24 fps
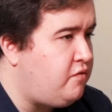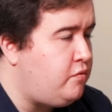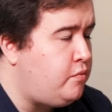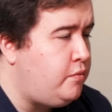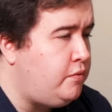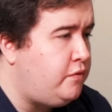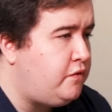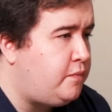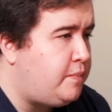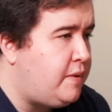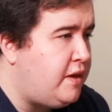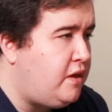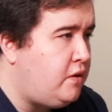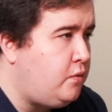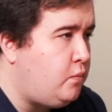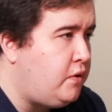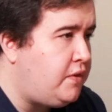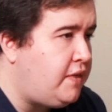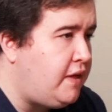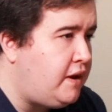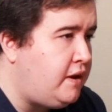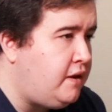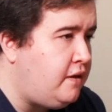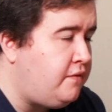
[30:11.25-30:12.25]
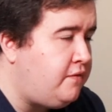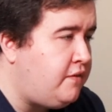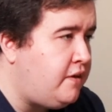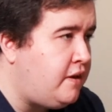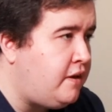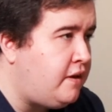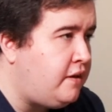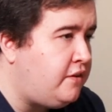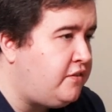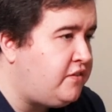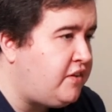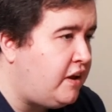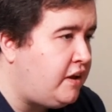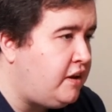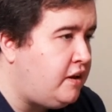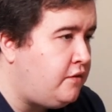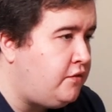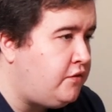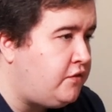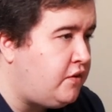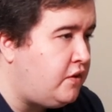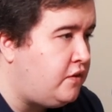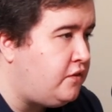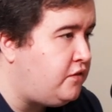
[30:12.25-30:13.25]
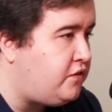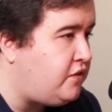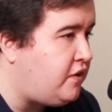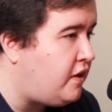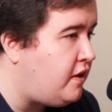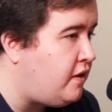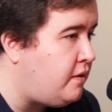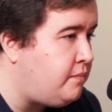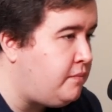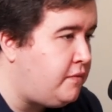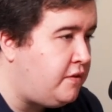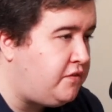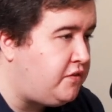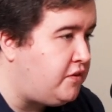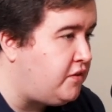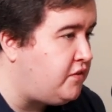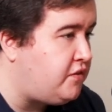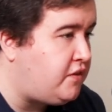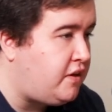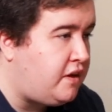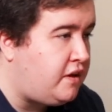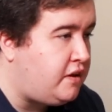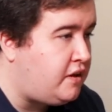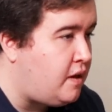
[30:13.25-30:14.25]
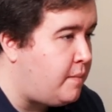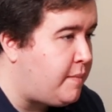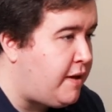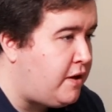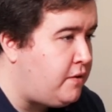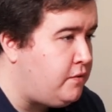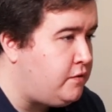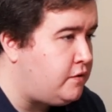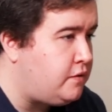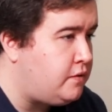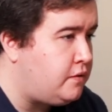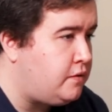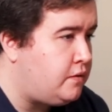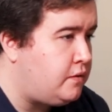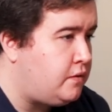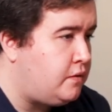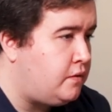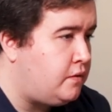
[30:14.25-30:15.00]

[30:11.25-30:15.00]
So have you been speaking with any of the executives since this has come out?